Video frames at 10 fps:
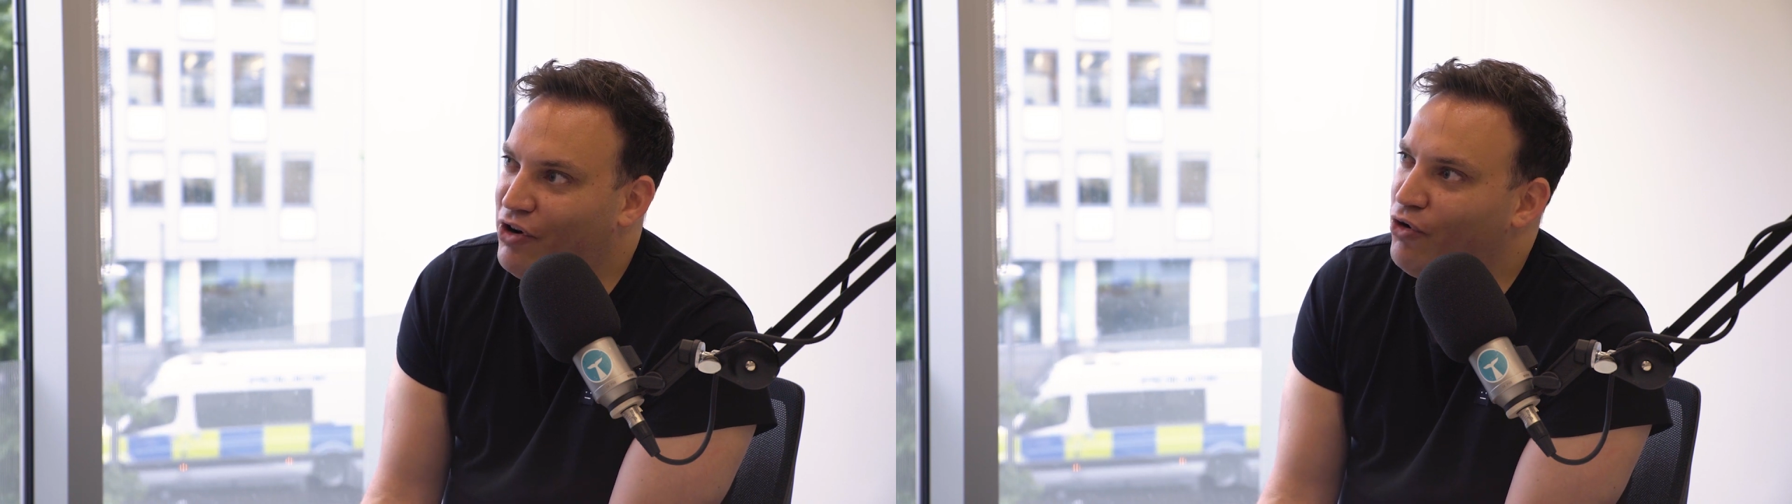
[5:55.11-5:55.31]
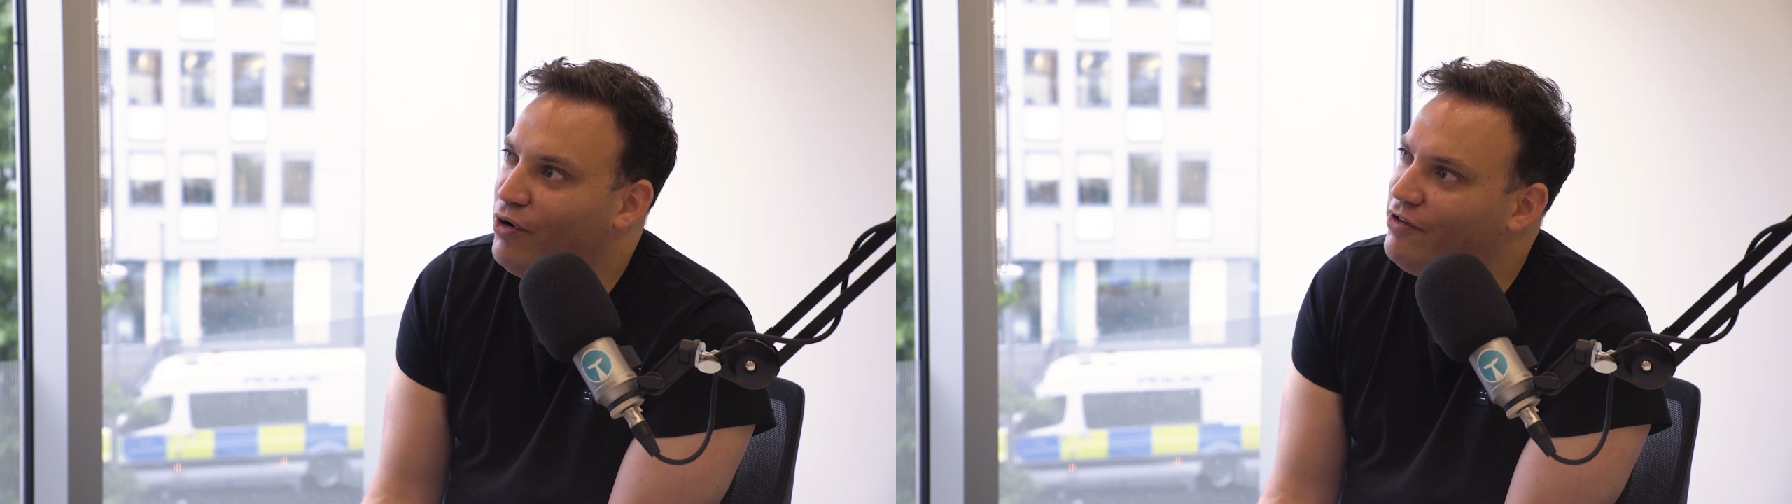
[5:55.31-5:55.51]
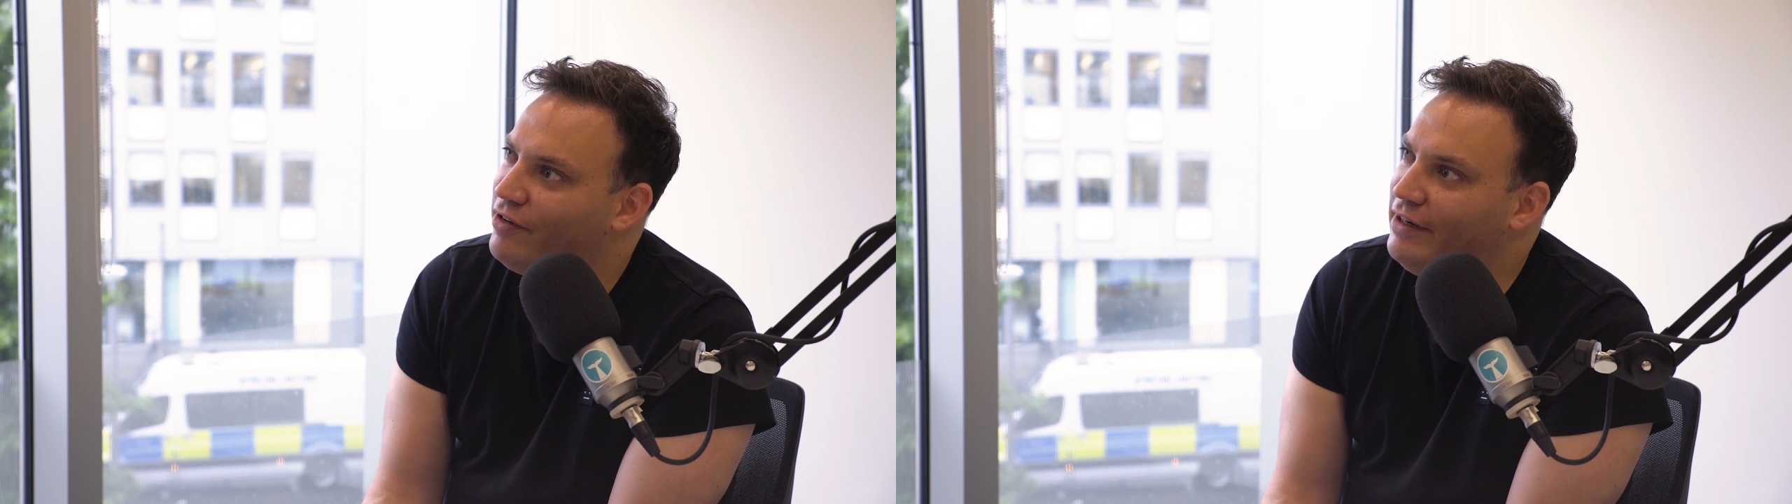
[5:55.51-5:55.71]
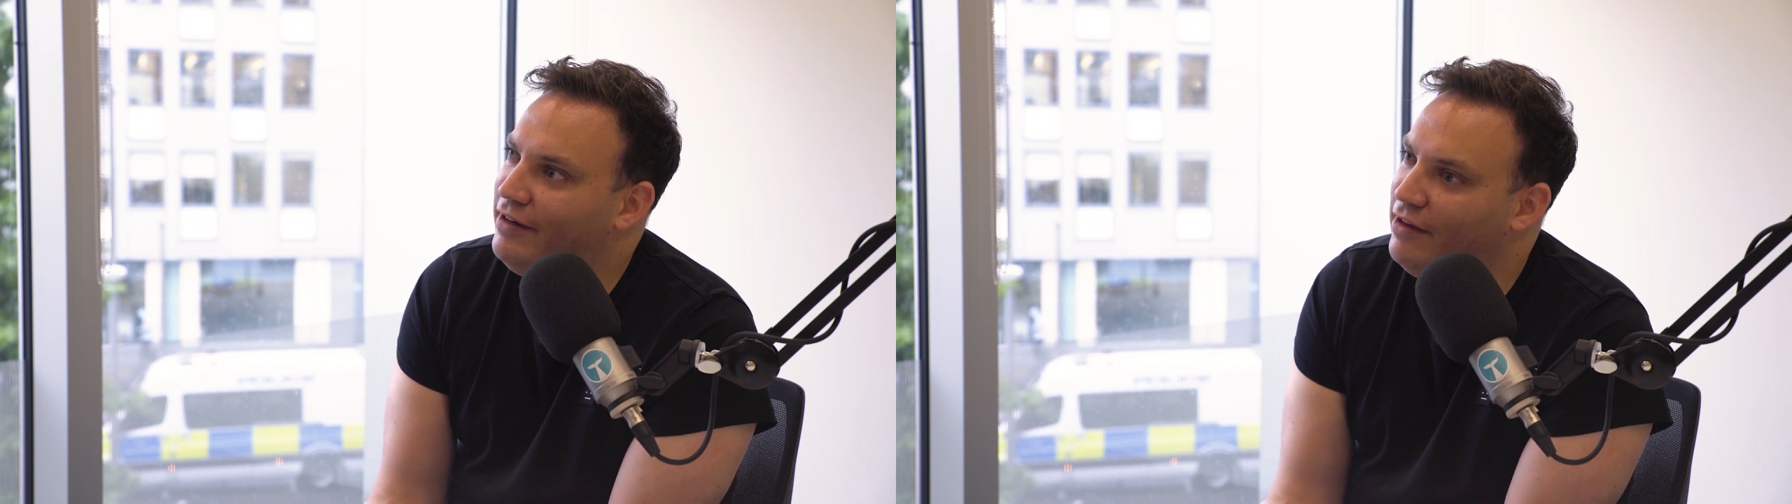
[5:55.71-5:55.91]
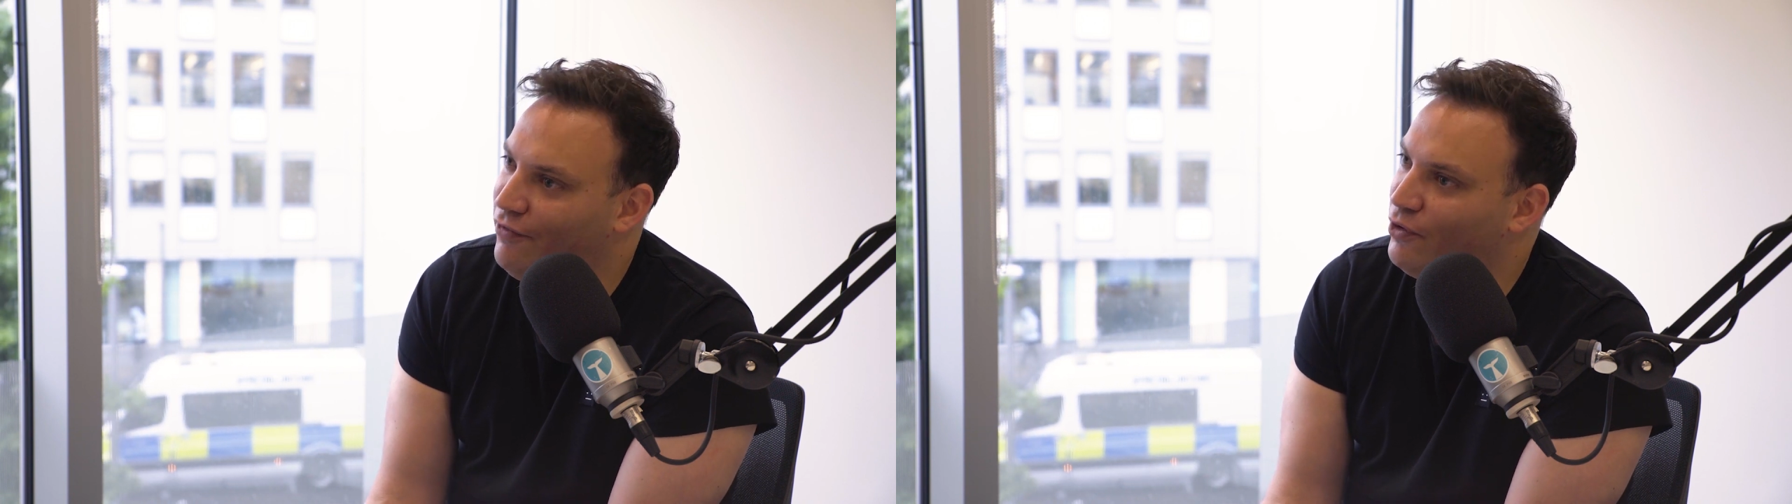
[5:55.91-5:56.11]
increasingly
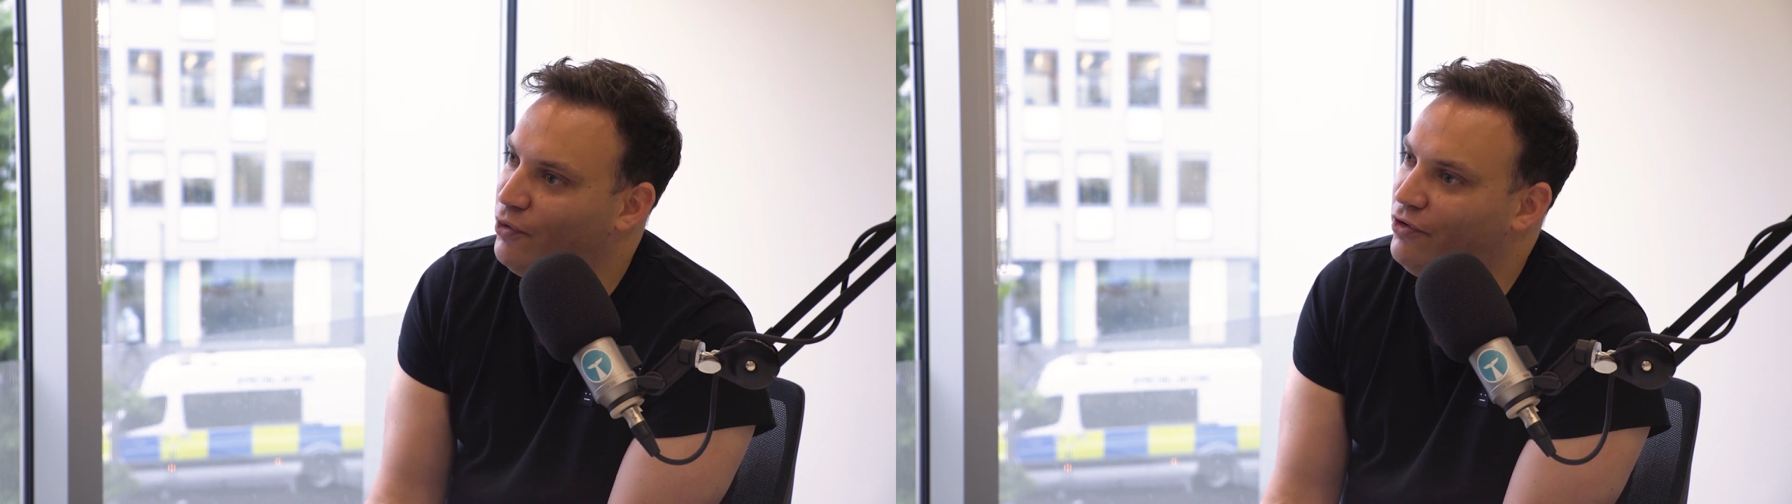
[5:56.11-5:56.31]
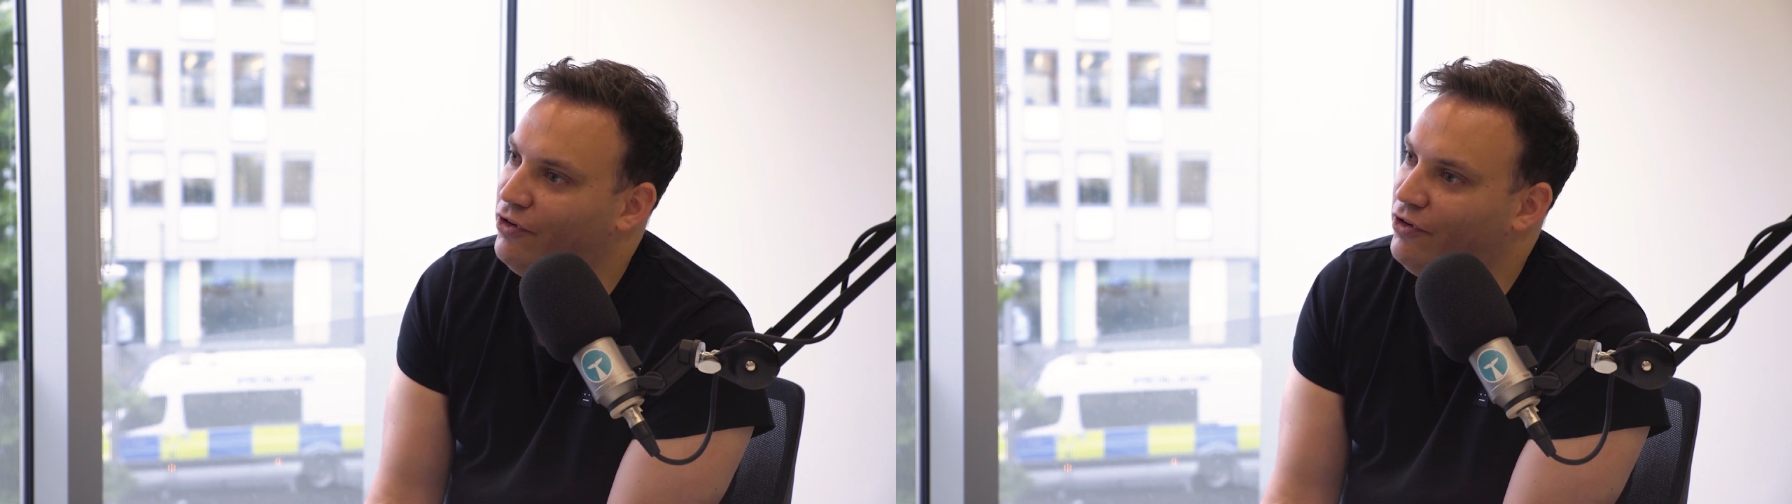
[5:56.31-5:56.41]
difficult